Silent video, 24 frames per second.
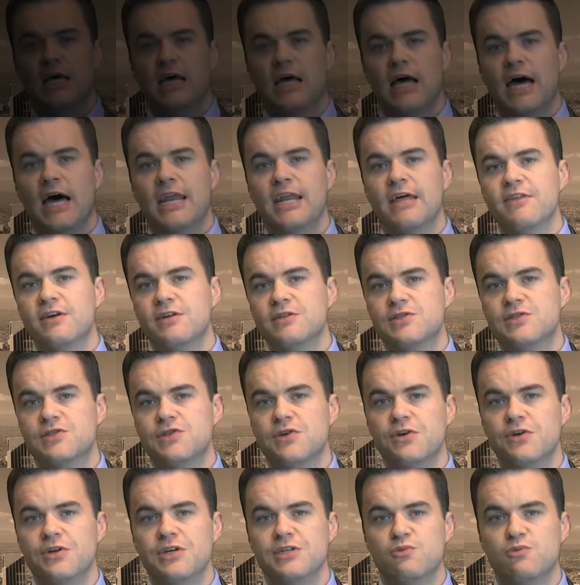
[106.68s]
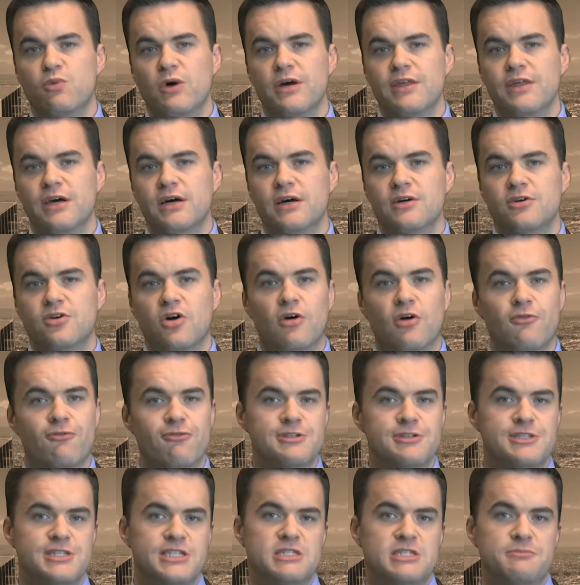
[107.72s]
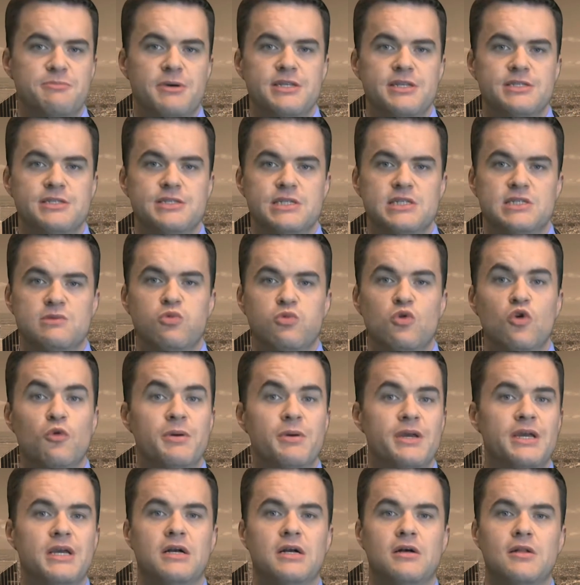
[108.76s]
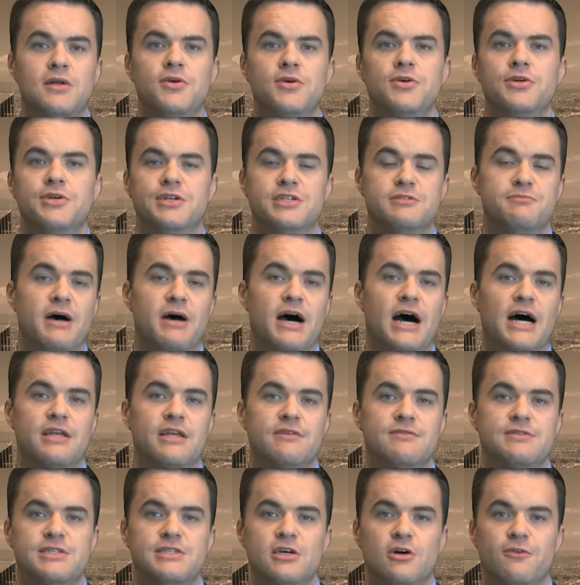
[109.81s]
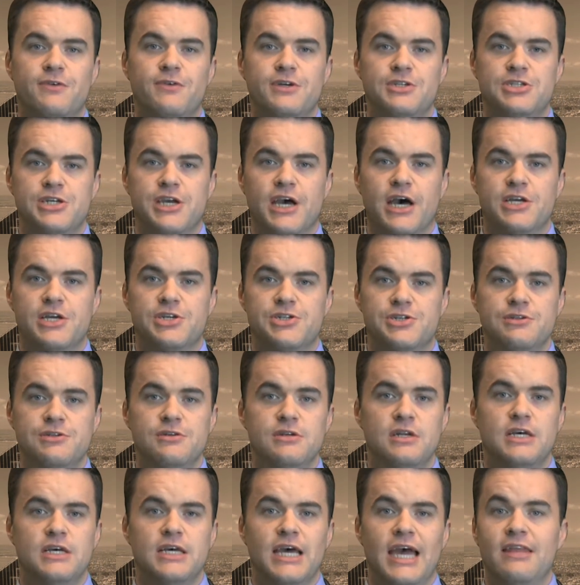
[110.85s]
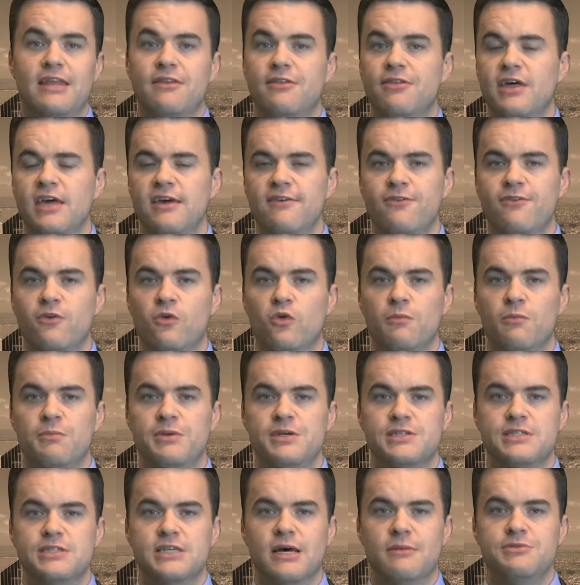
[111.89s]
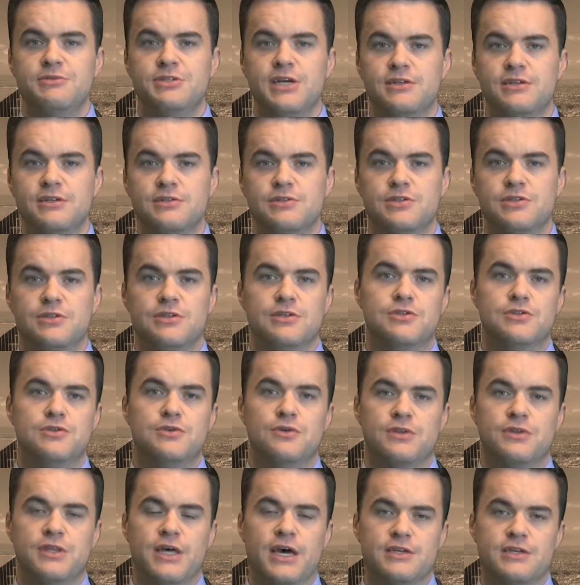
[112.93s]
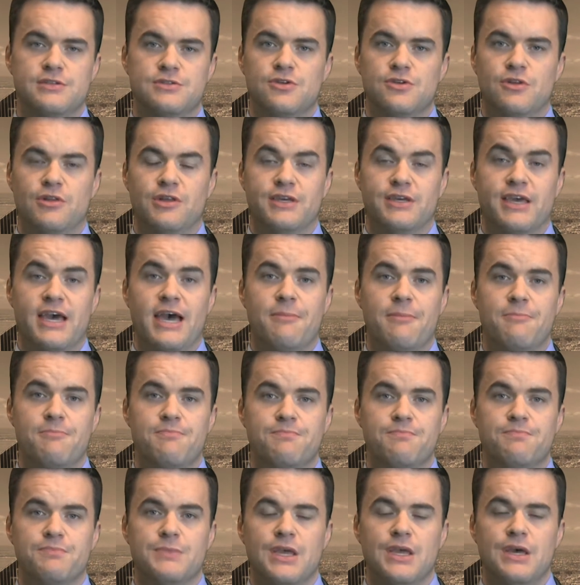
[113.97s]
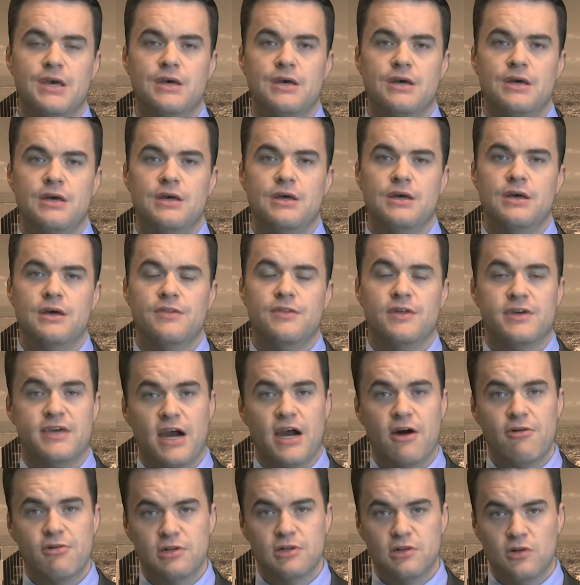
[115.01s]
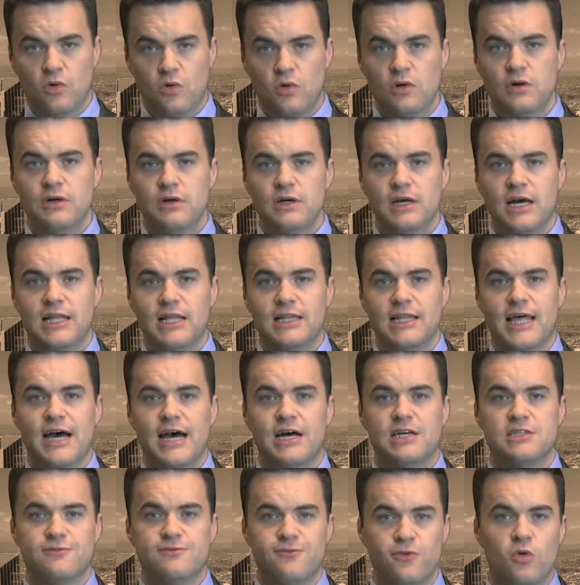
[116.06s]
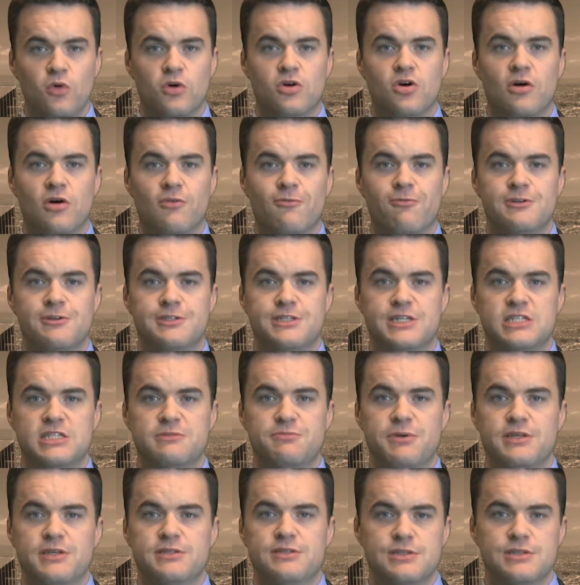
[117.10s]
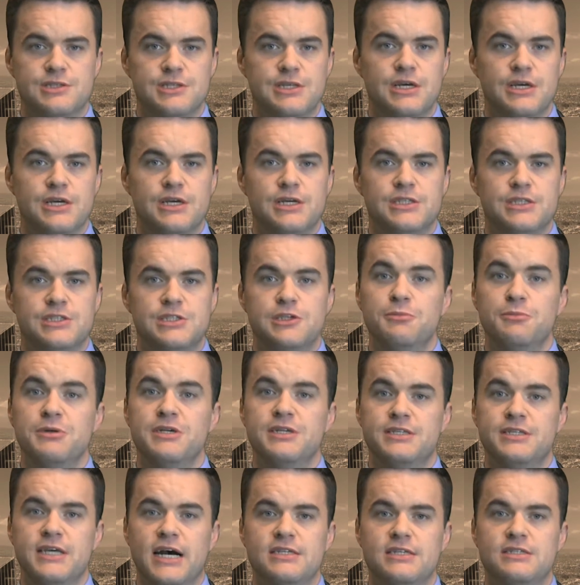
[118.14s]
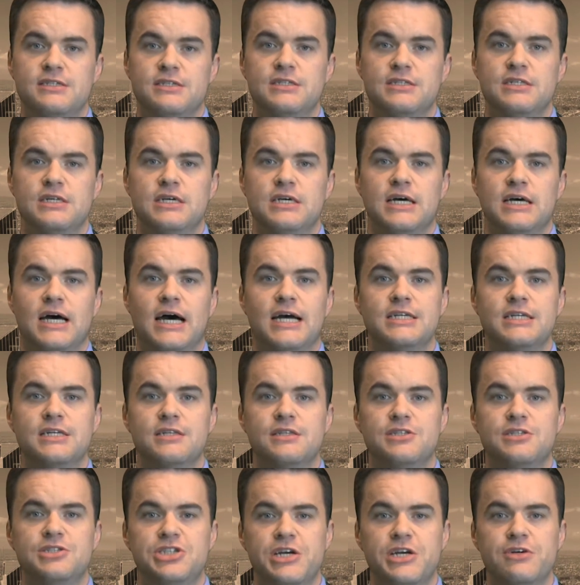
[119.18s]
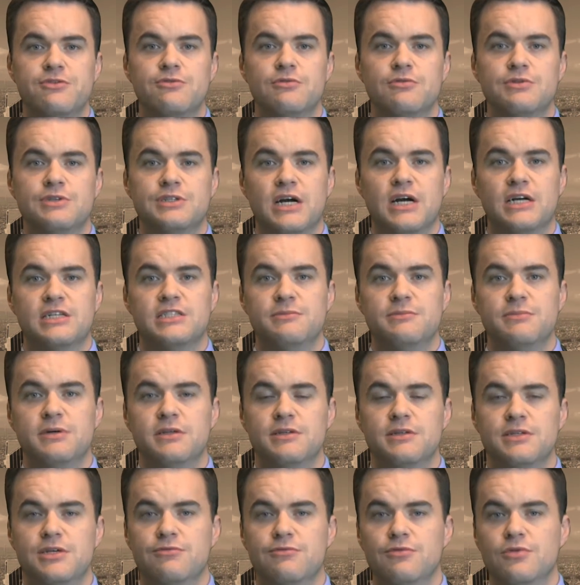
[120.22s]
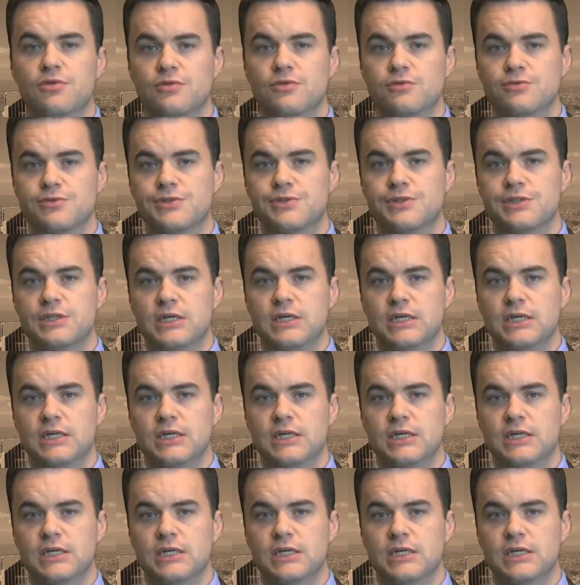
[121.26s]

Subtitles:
Another concern is whether conference expenses will be included as part of self-education and therefore be subject to the $2,000 cap. The current law allows for conference expenses to be deducted under the general deductibility rules,